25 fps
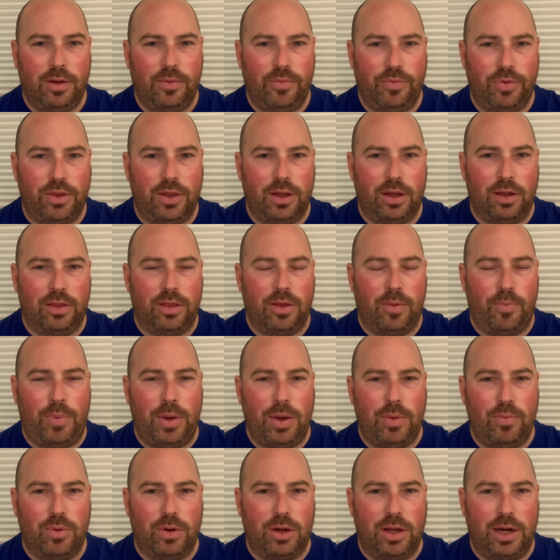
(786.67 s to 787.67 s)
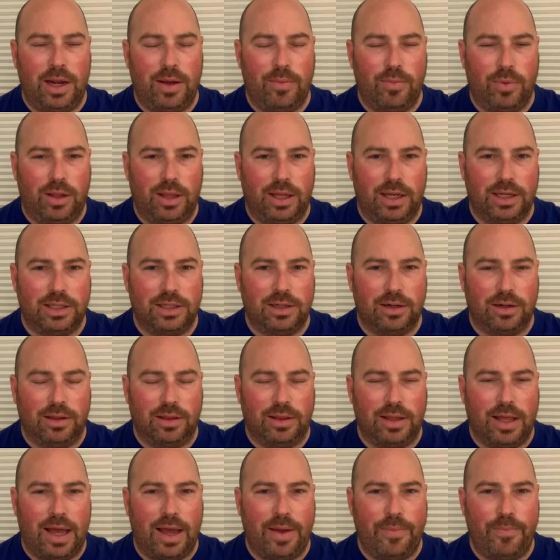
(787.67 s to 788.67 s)
The people in MLS are a
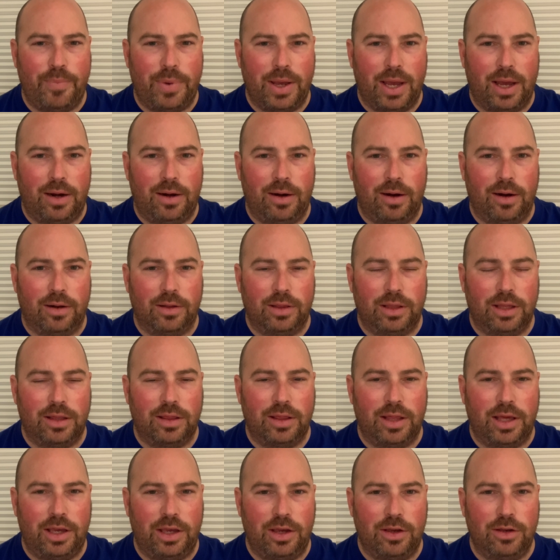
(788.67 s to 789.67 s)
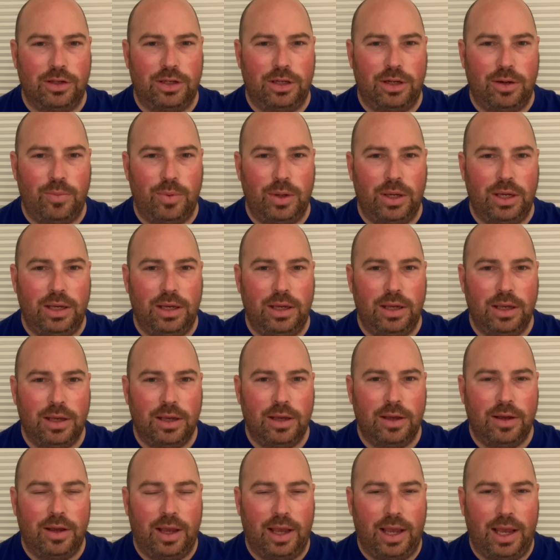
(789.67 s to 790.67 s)
lot better than they used to be,
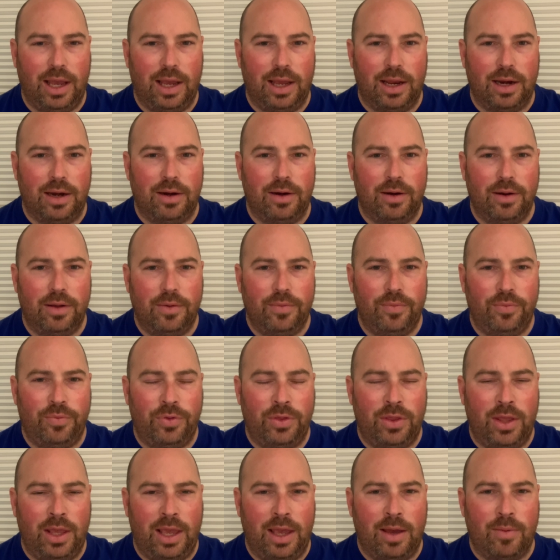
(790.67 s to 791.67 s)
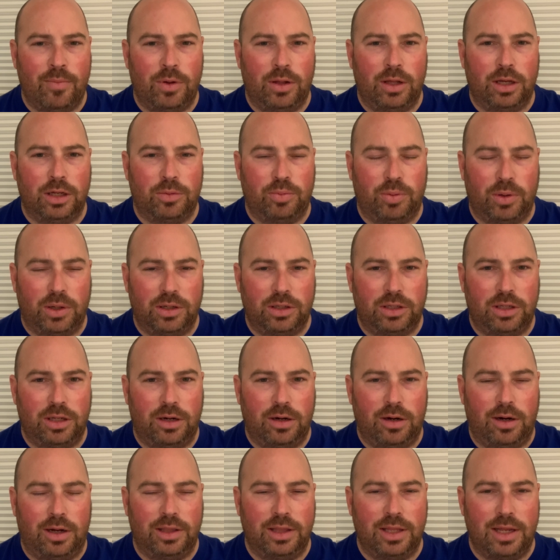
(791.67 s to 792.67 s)
and the MLS players that
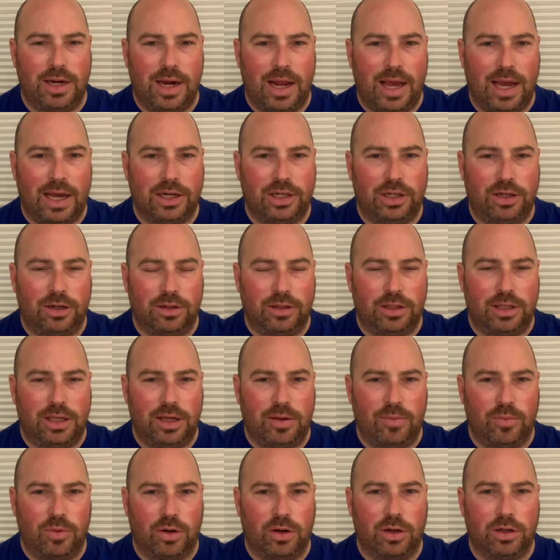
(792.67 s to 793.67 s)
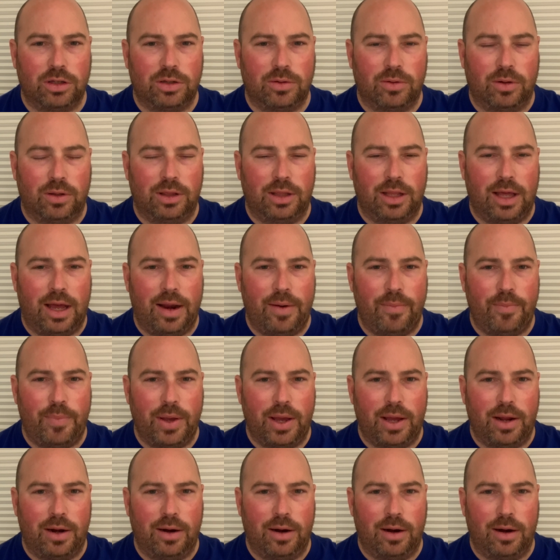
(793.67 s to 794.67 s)
are on the national team are also a lot
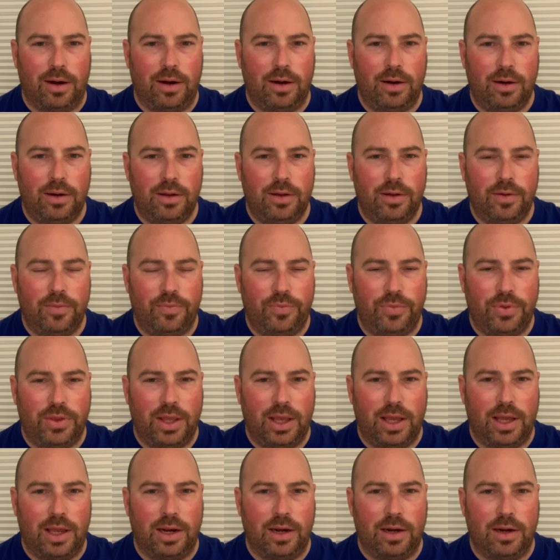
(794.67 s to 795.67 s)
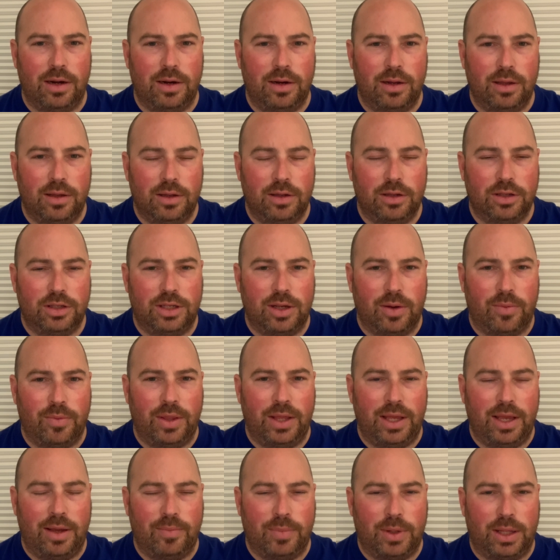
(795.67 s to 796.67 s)
better than some of
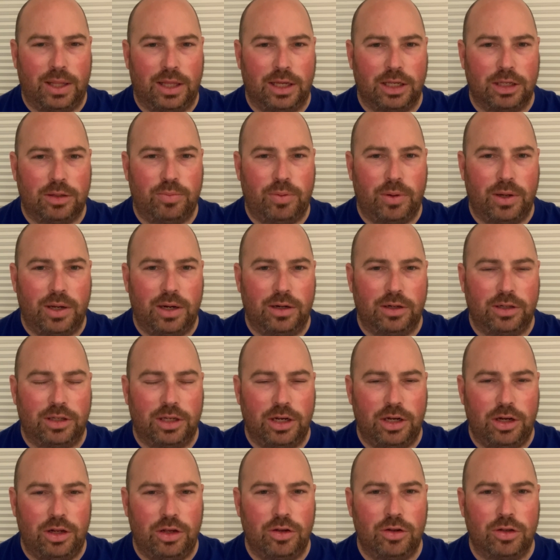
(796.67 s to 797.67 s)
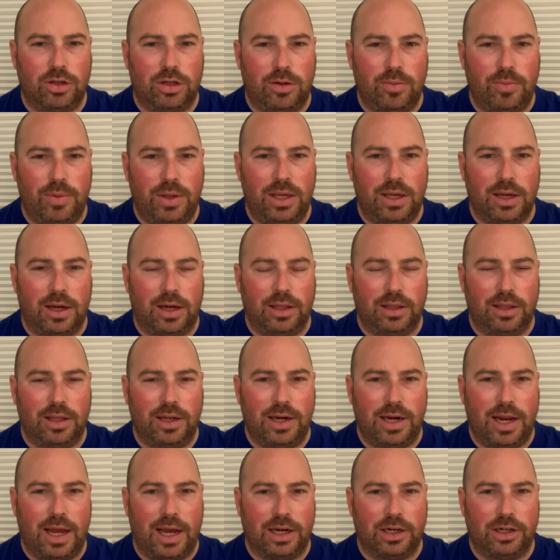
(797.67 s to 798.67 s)
the MLS players that used to be on the
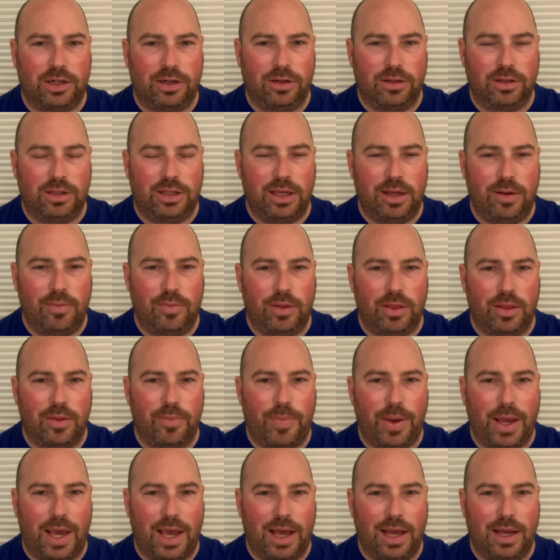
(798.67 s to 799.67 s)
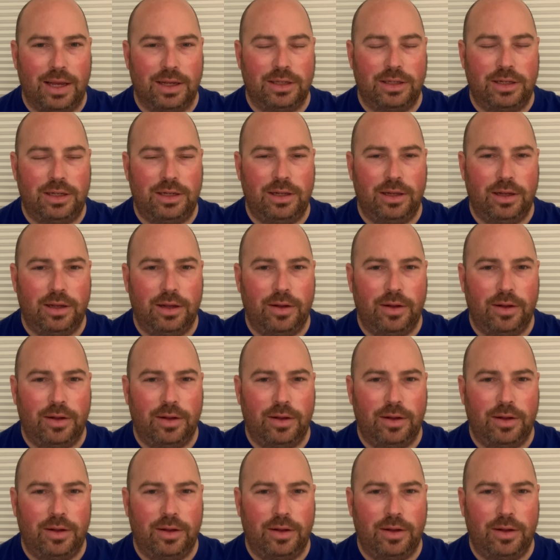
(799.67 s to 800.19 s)
national team in the past,